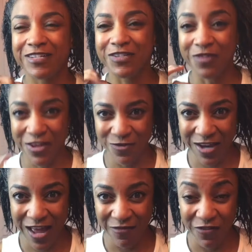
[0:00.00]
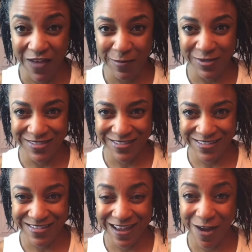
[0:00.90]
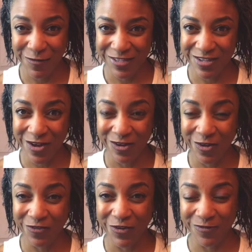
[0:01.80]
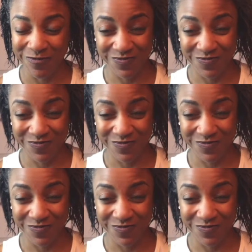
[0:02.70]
so that you can have a fabulous looking style when it's all over.